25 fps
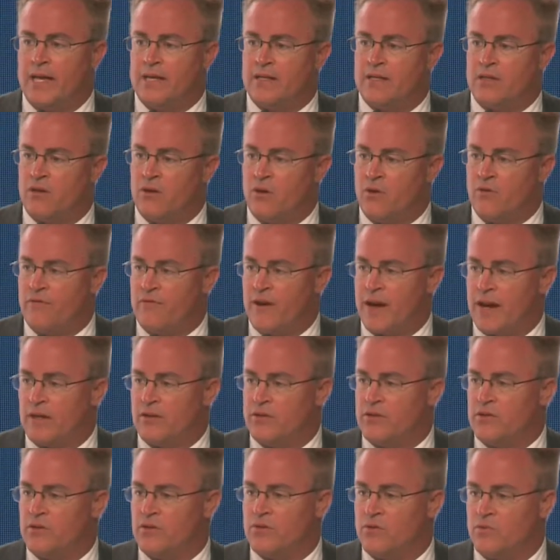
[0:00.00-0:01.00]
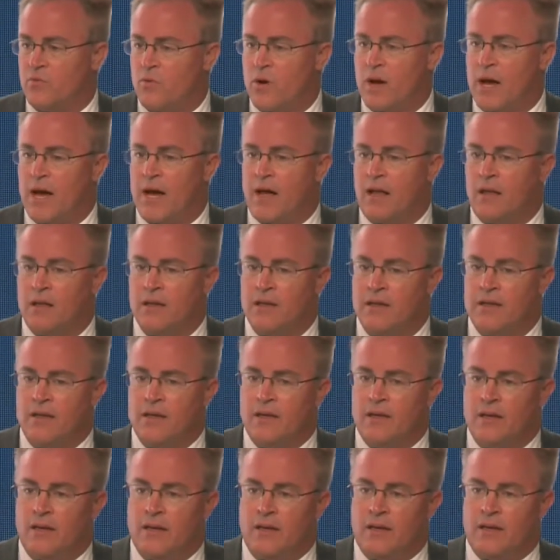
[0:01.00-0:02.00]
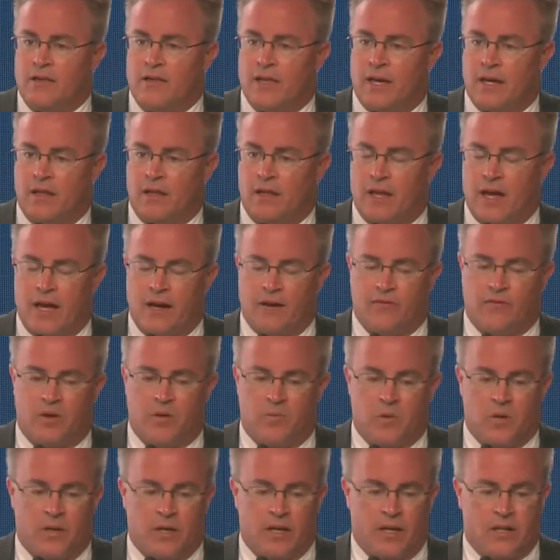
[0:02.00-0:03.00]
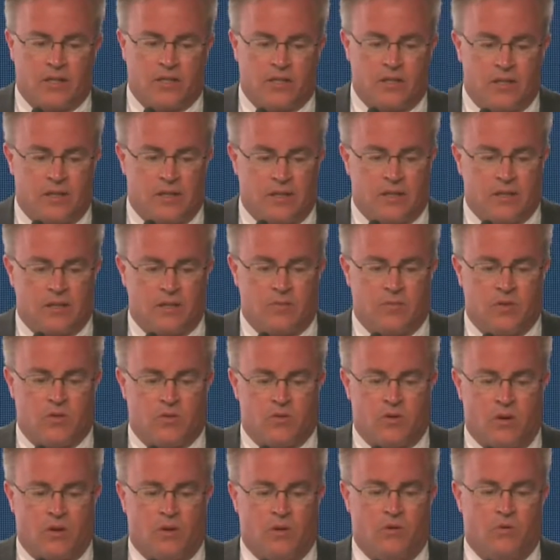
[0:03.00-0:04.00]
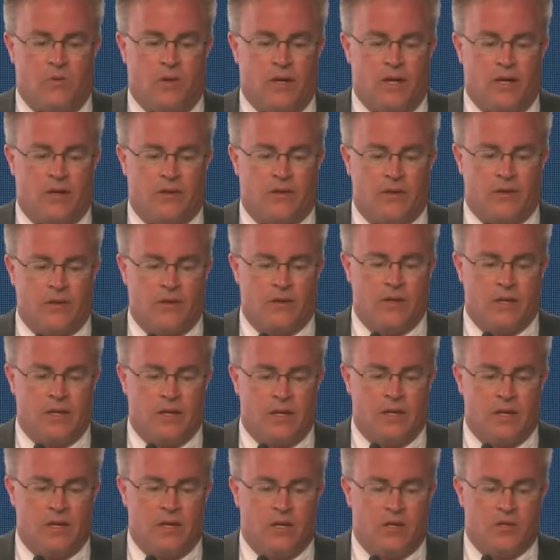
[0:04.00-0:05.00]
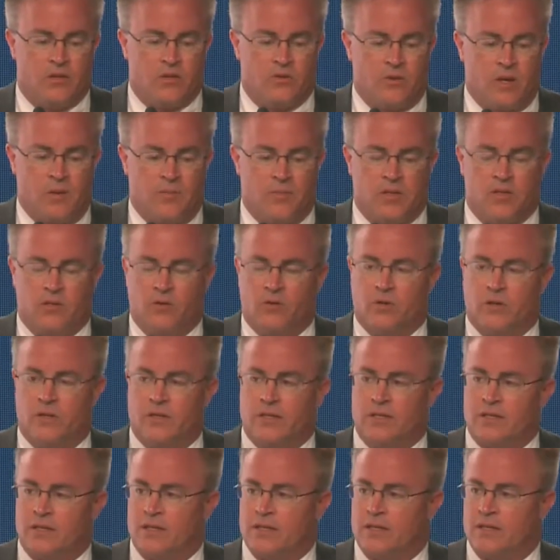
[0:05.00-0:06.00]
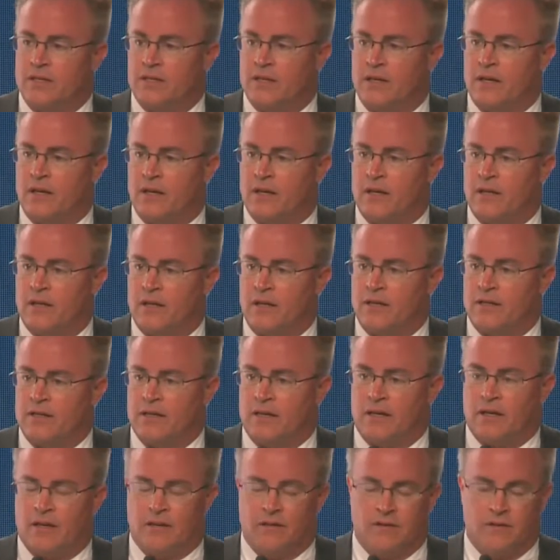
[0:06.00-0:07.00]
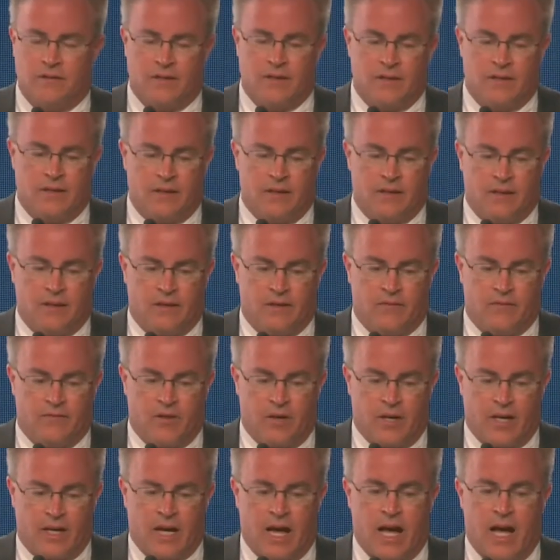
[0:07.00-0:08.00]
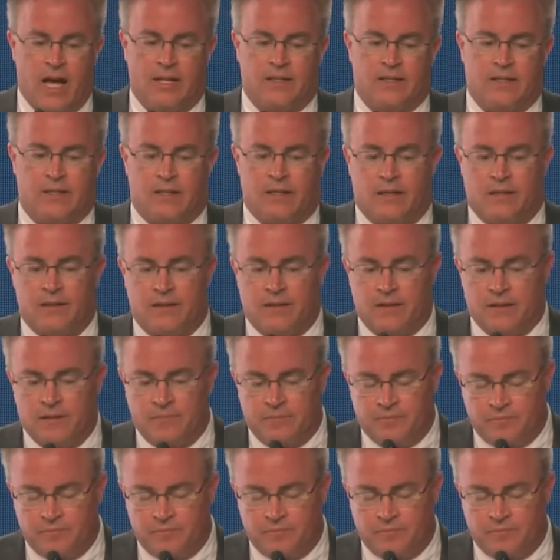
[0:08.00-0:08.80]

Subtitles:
as cofactors as well that a lot of our production systems struggle with. Strep suis is a very constant